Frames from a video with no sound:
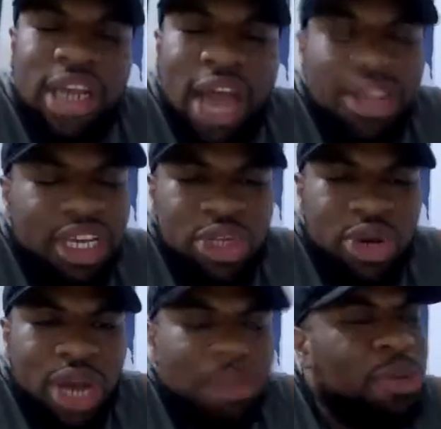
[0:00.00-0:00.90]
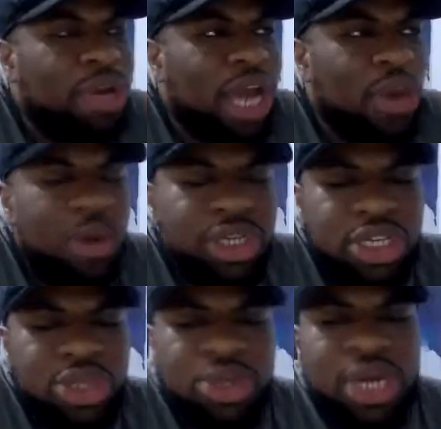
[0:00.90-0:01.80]
I think he's good at. People are like, what's he going
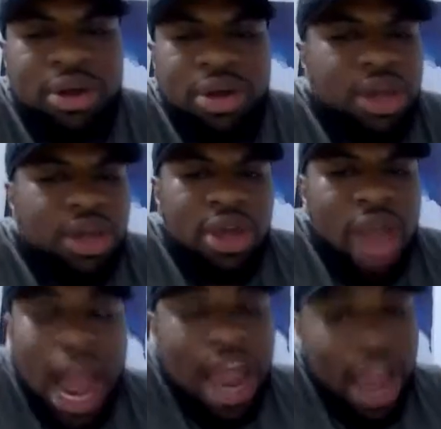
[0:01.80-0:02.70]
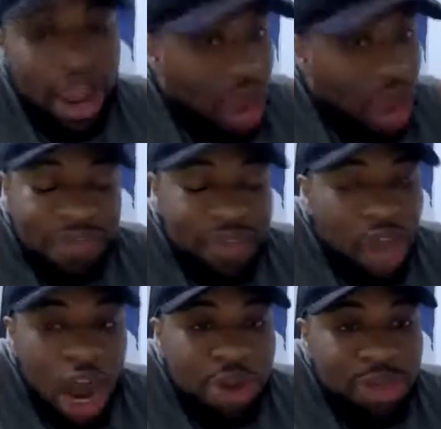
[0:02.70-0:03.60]
to do now? I think
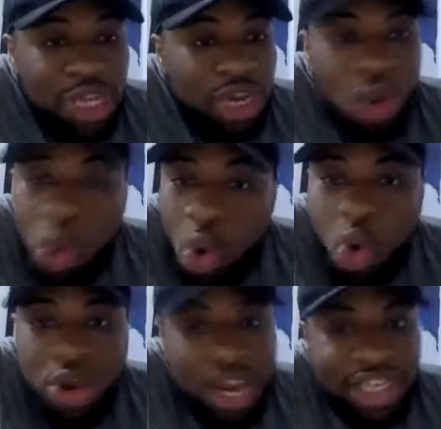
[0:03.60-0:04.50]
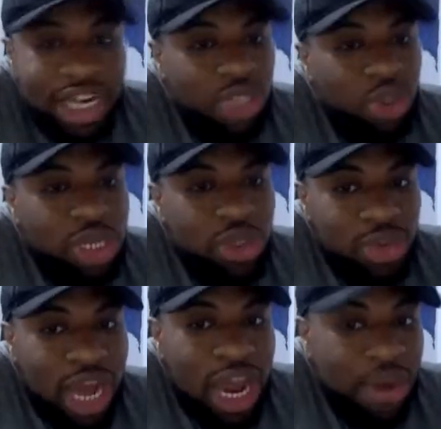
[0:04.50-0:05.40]
100% all the international teams would
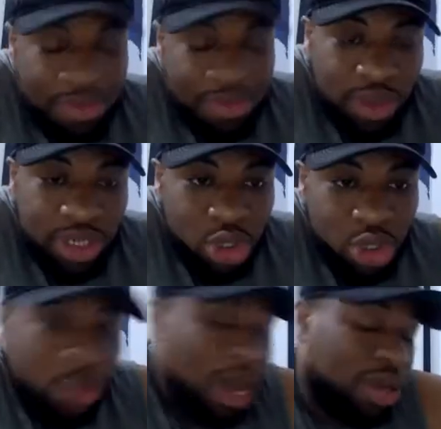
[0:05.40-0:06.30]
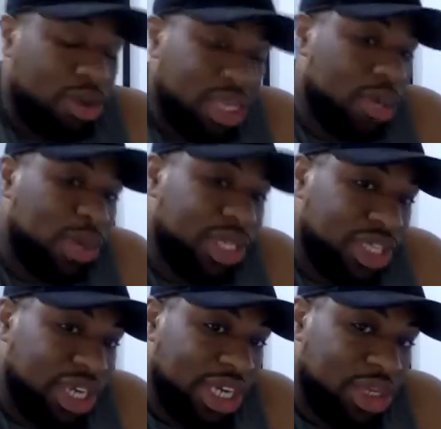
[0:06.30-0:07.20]
hire him if he wanted the job. I don't think he wants
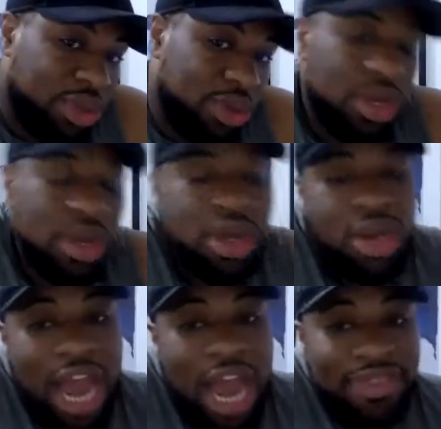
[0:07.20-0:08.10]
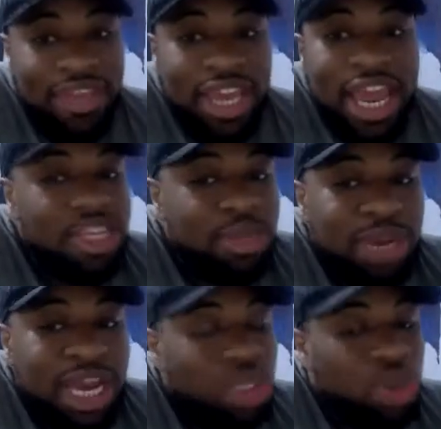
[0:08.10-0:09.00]
international. I think Inter
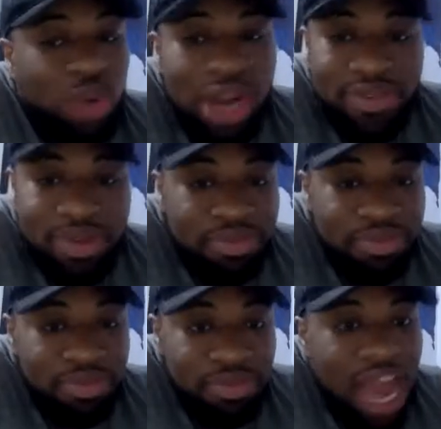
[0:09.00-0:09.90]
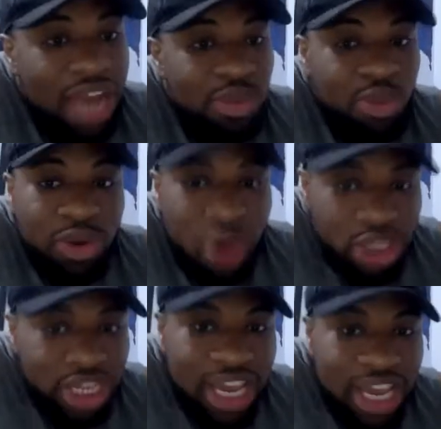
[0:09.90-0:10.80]
Milan still love him. And with Conte,
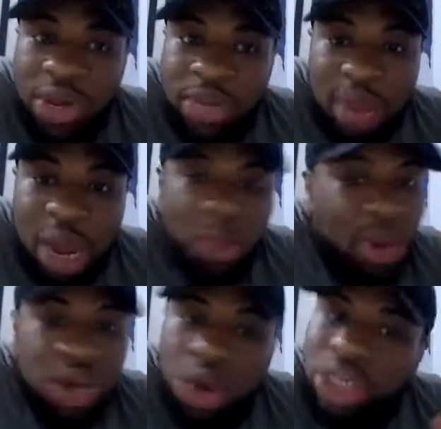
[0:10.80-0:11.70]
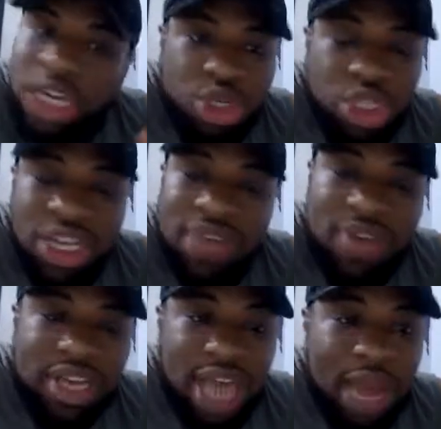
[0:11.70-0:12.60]
he might win. Conte could just leave any
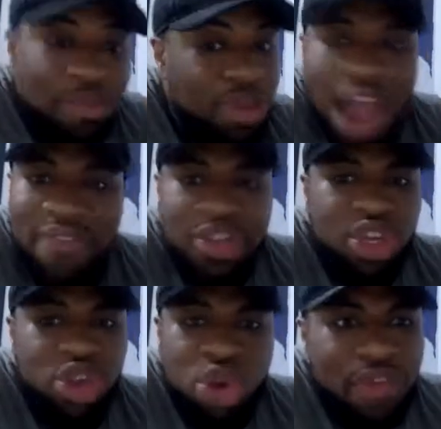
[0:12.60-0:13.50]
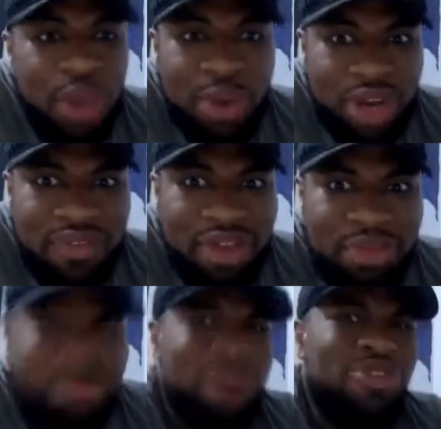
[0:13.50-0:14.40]
time. I think Juve would love him. Bro,